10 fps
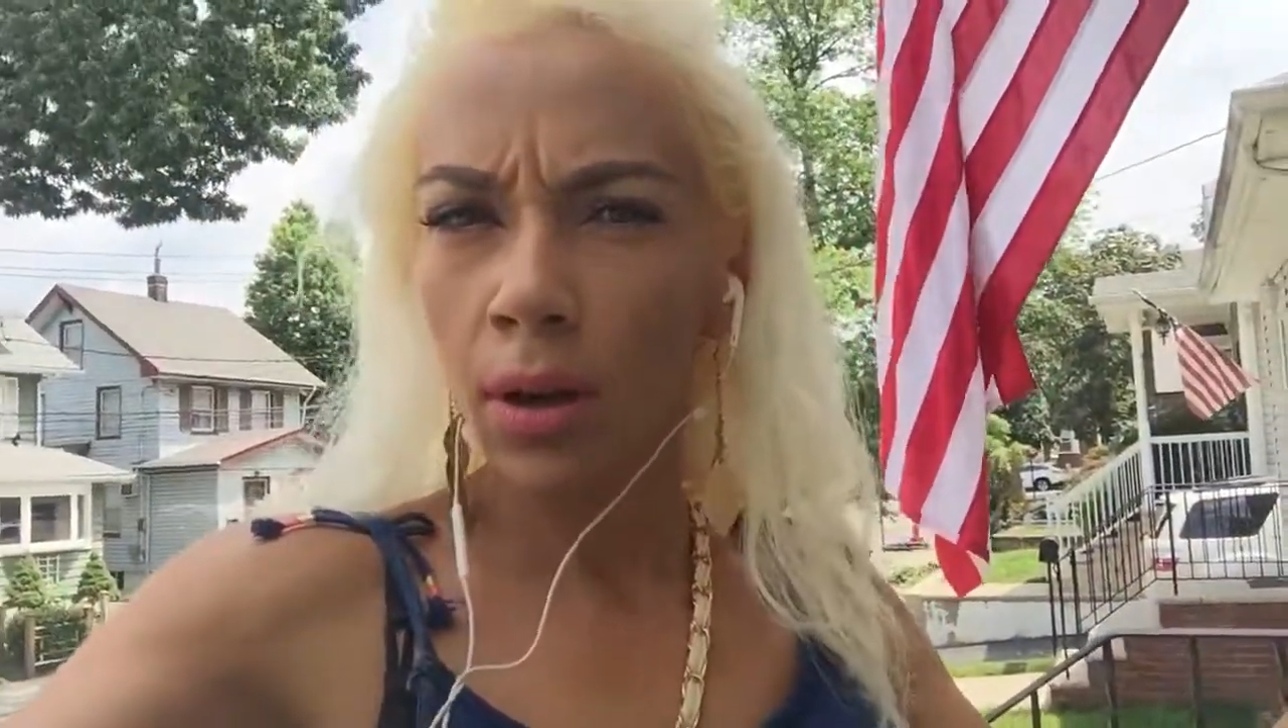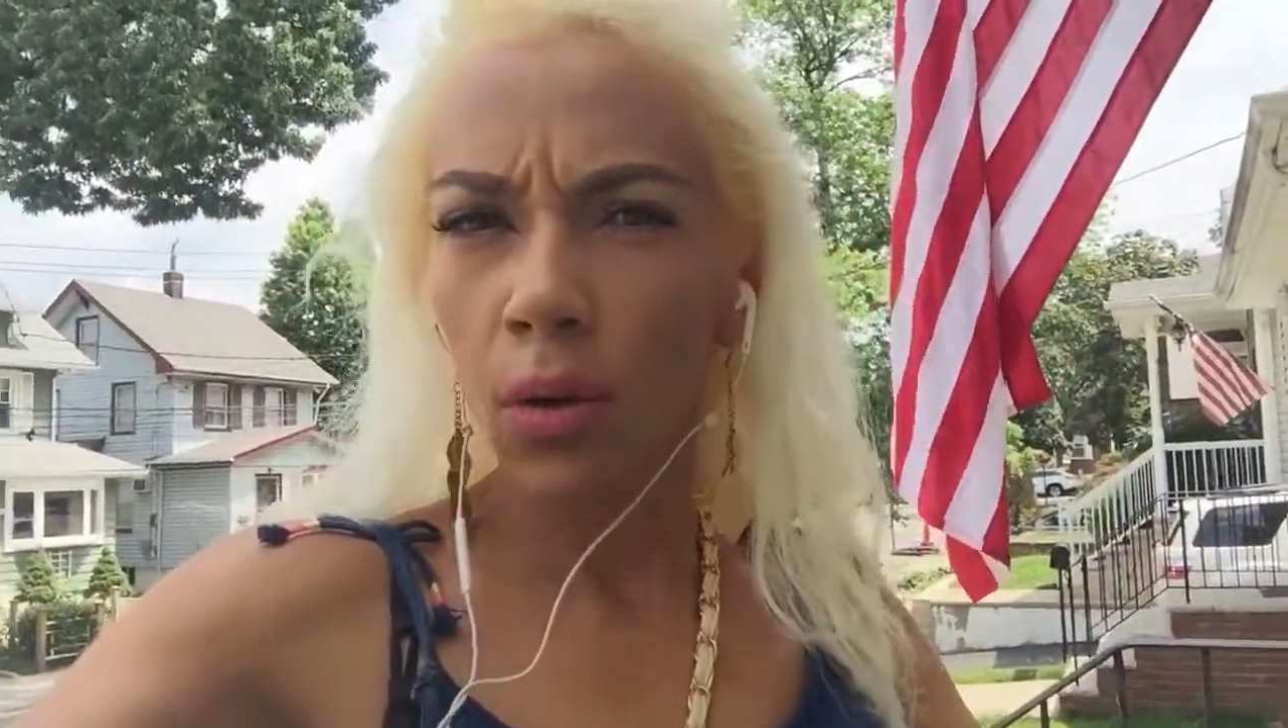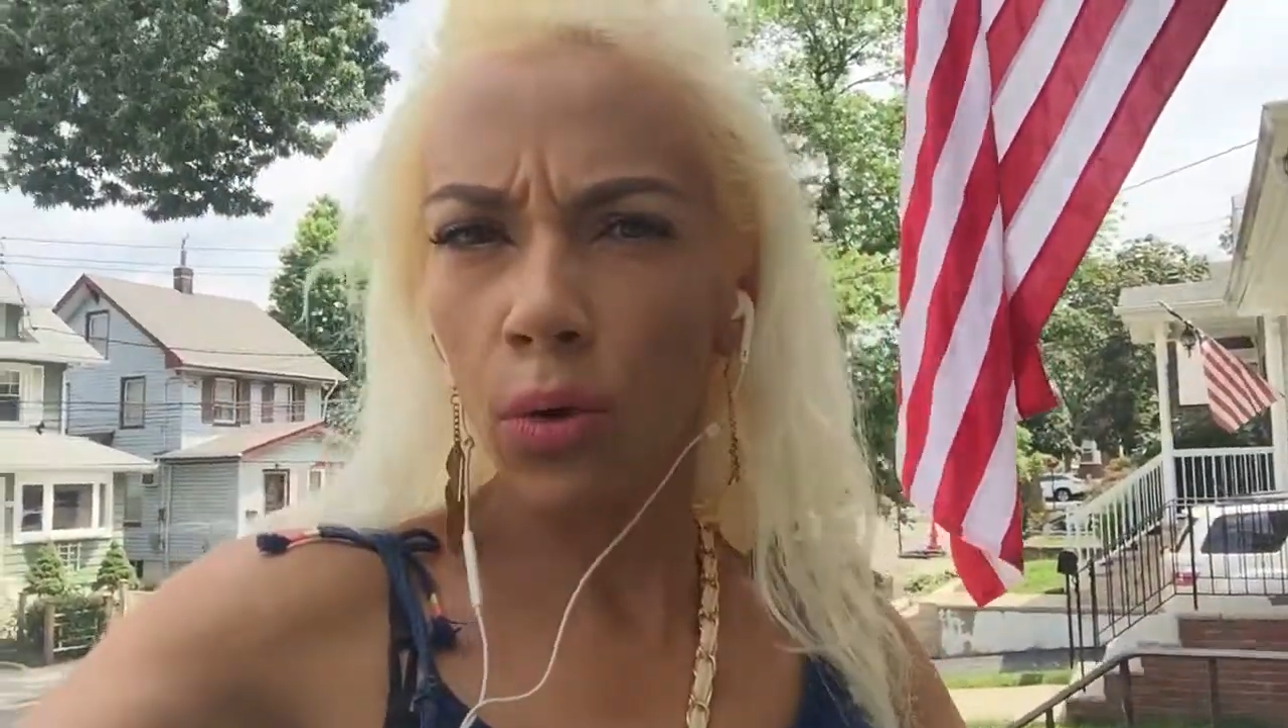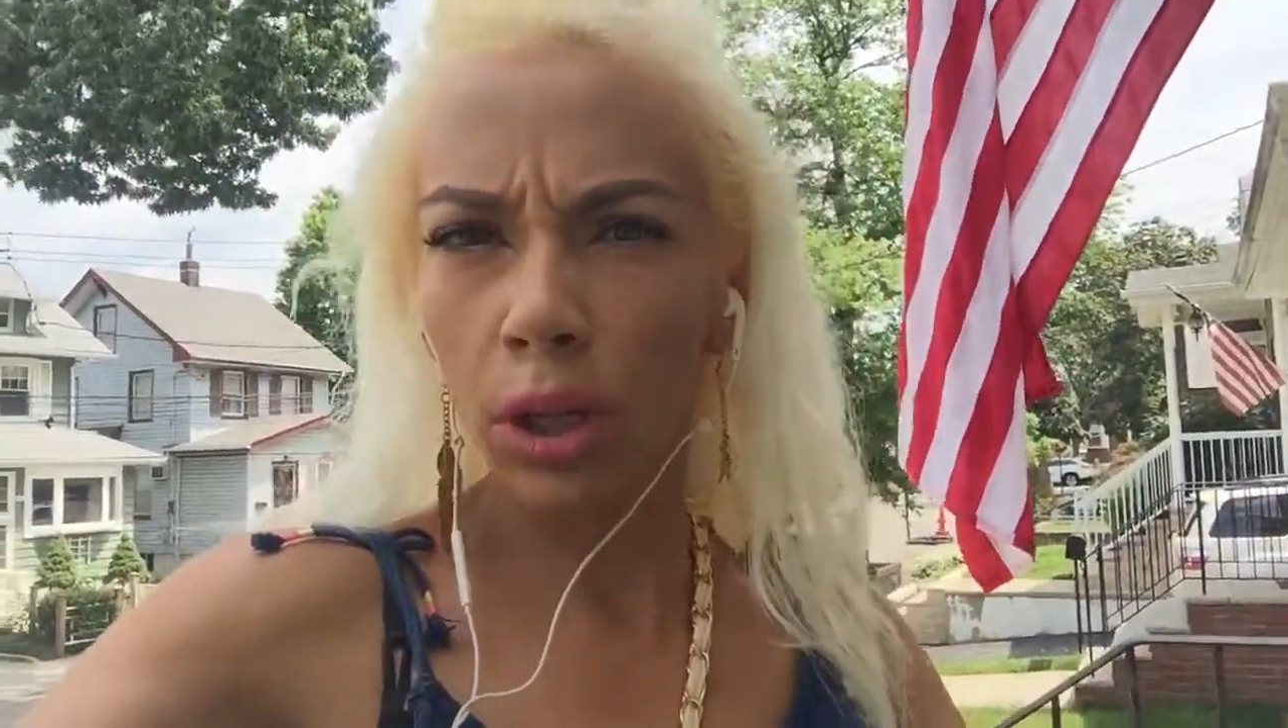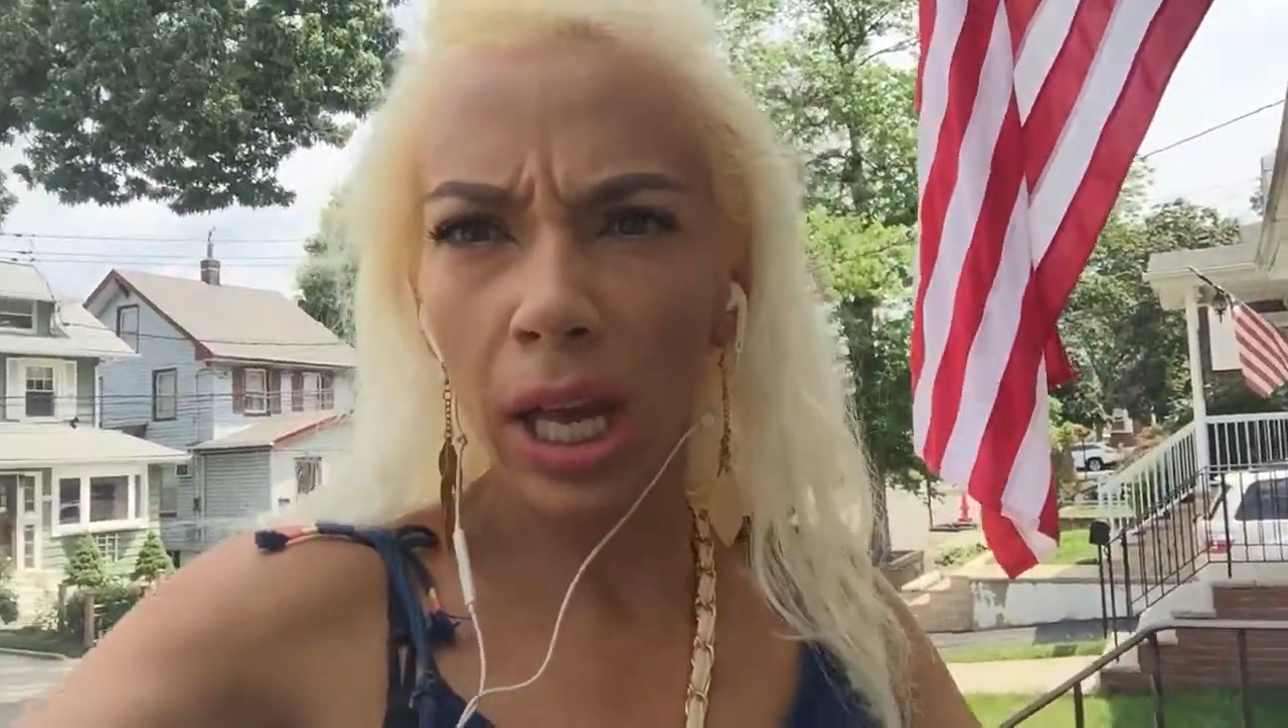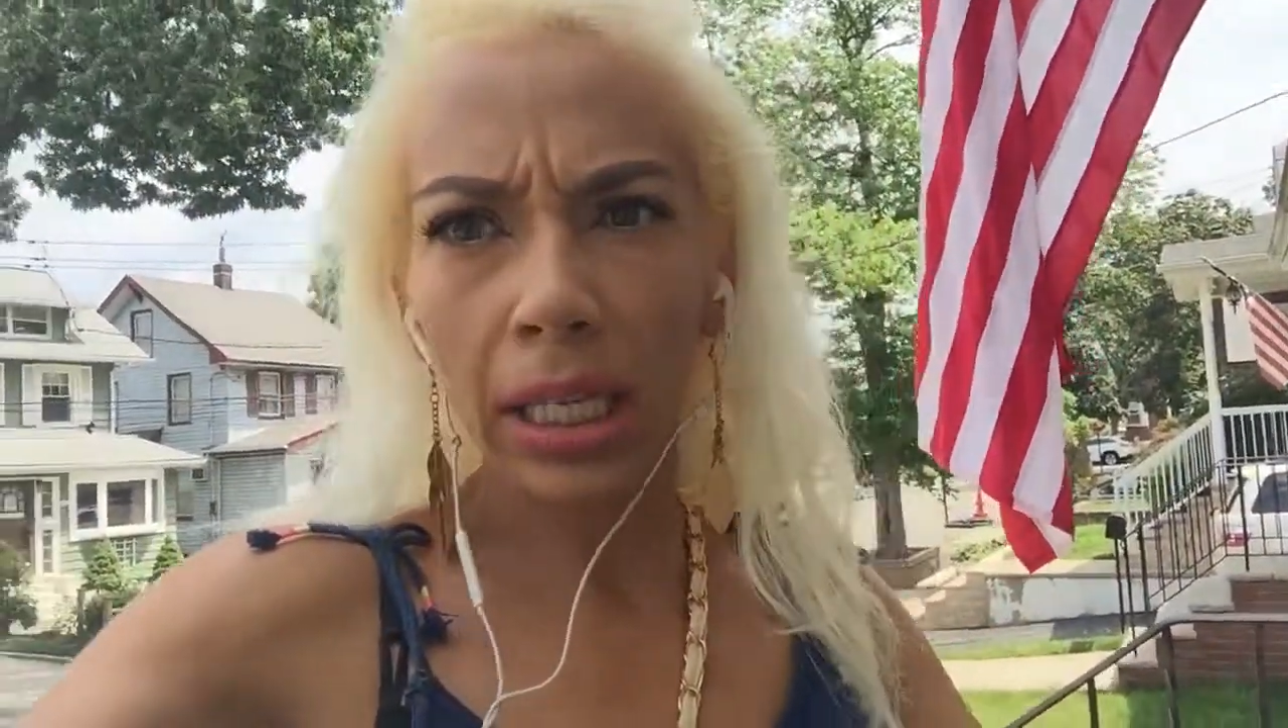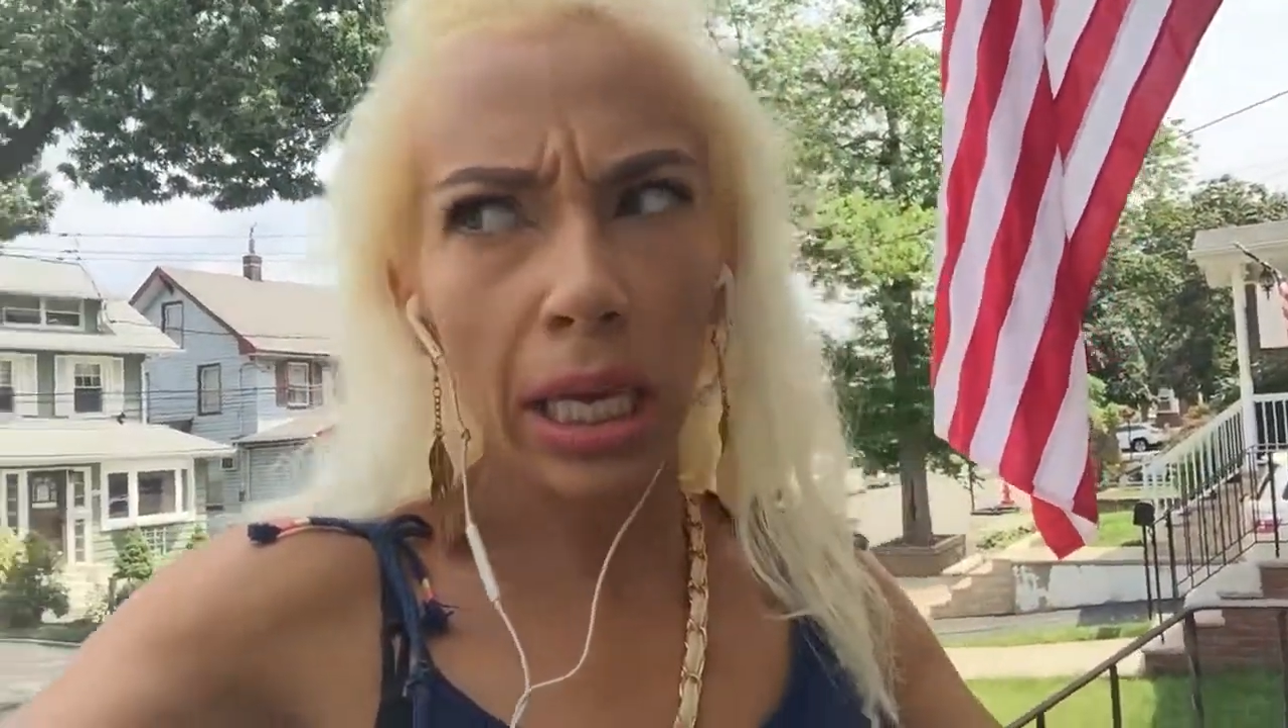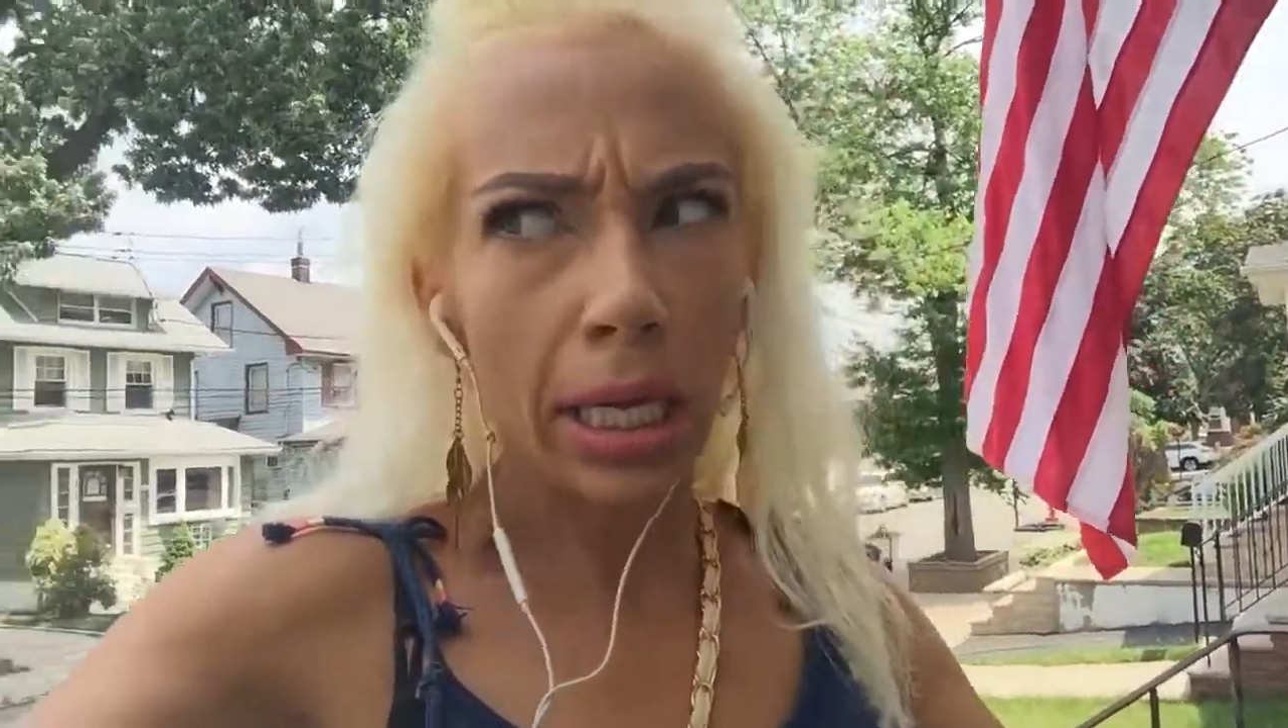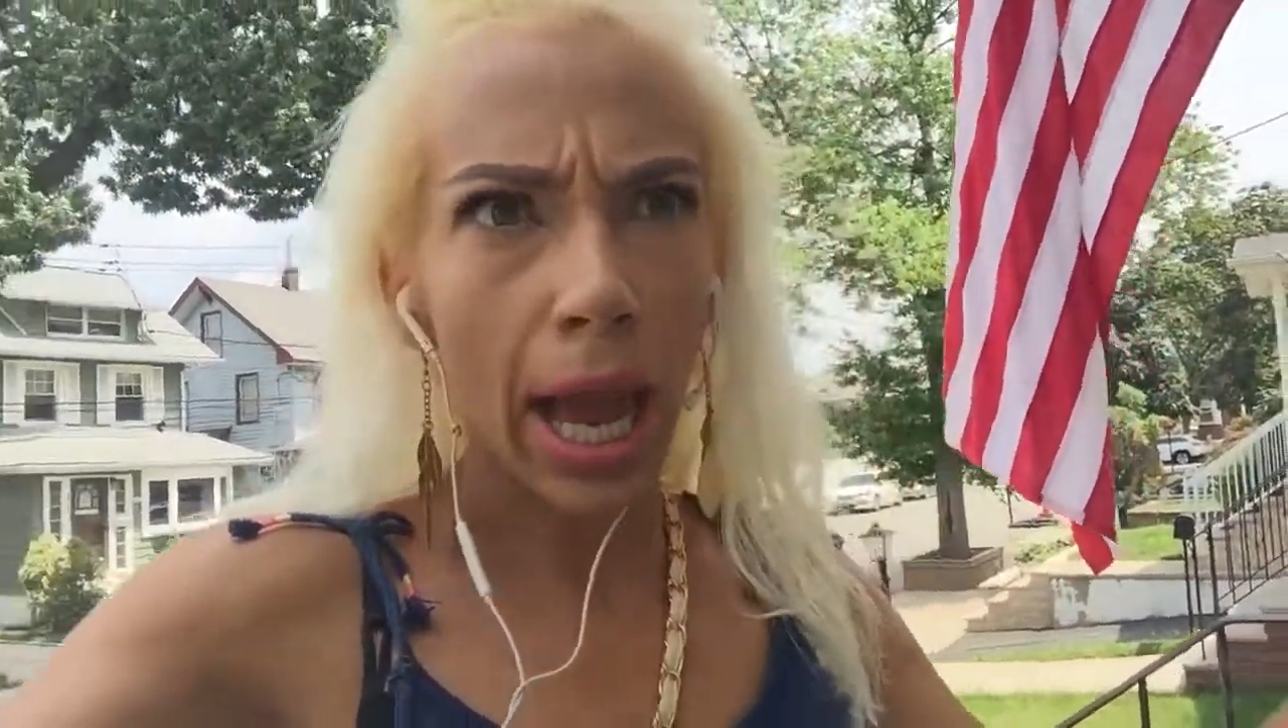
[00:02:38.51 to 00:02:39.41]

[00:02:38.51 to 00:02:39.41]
Or like an